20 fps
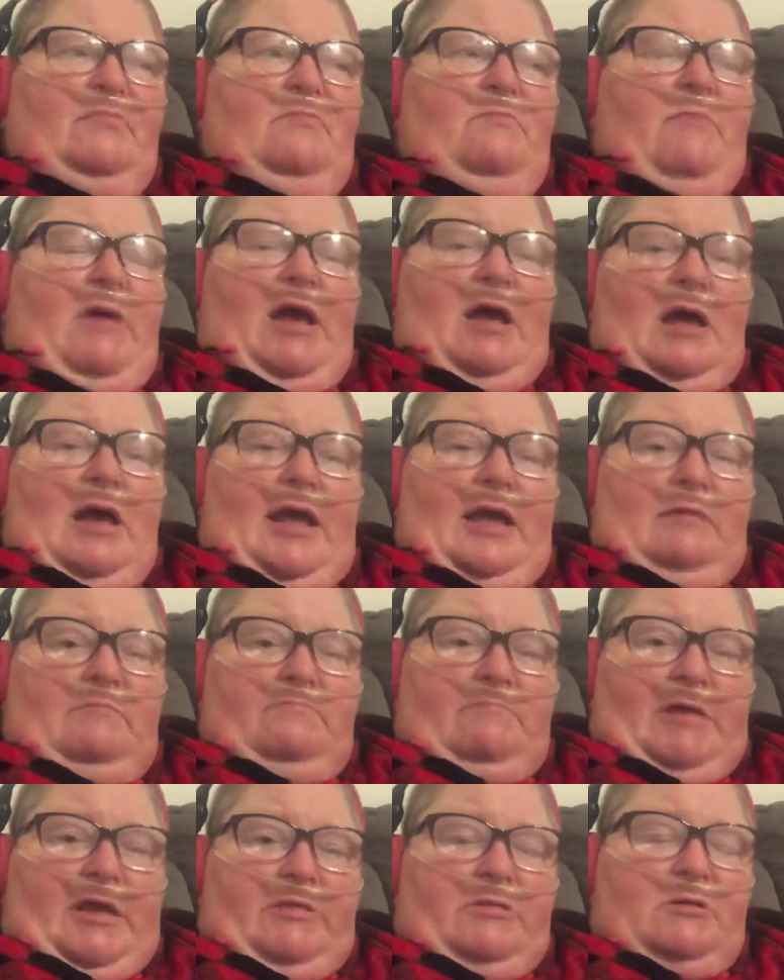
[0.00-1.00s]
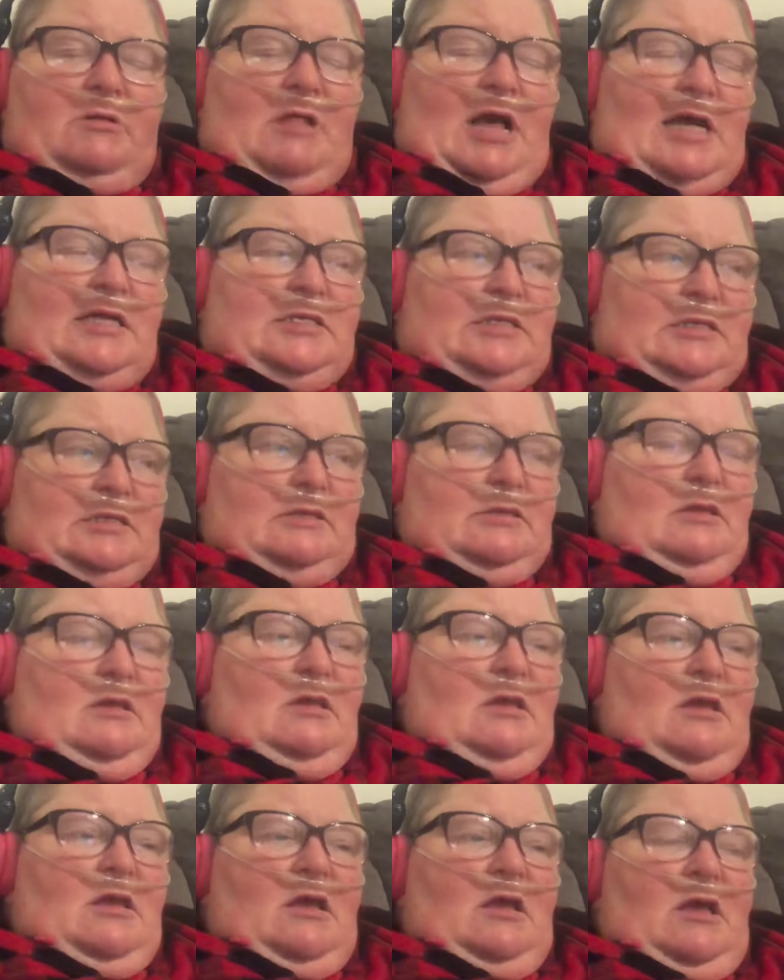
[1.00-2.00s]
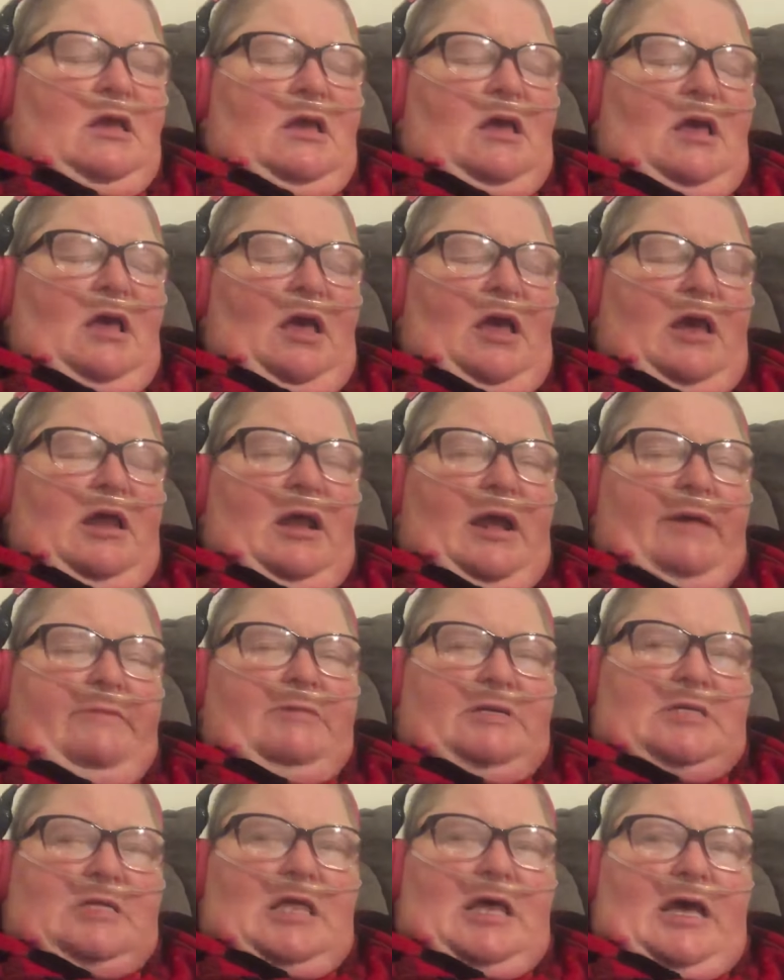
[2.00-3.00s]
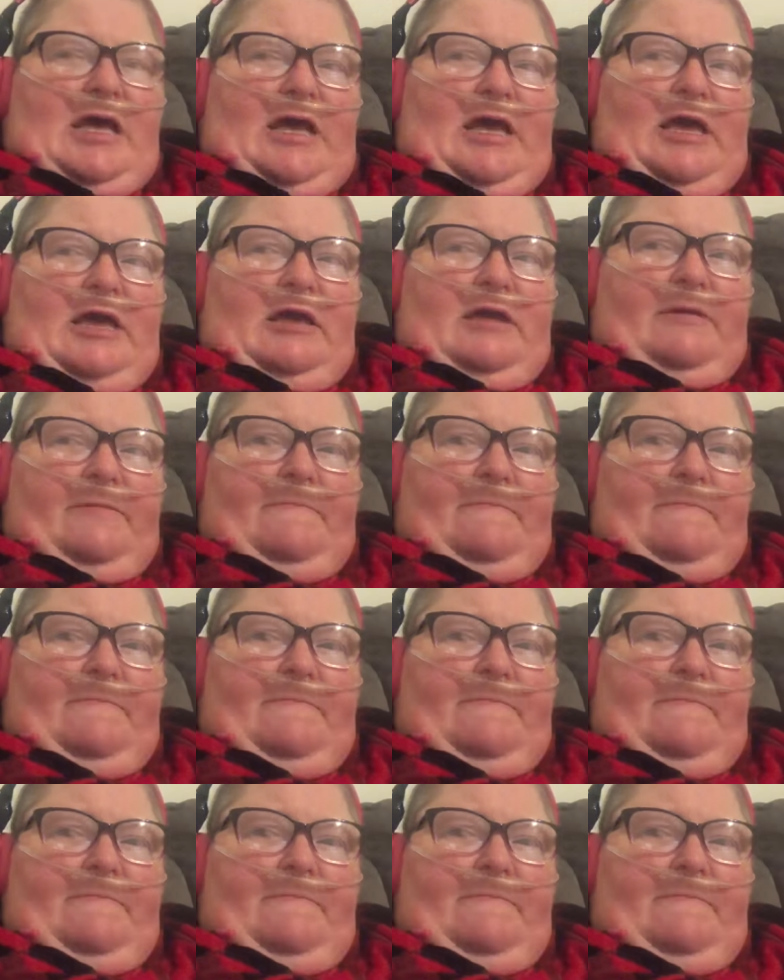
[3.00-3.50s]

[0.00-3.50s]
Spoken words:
my other glasses. And I was like,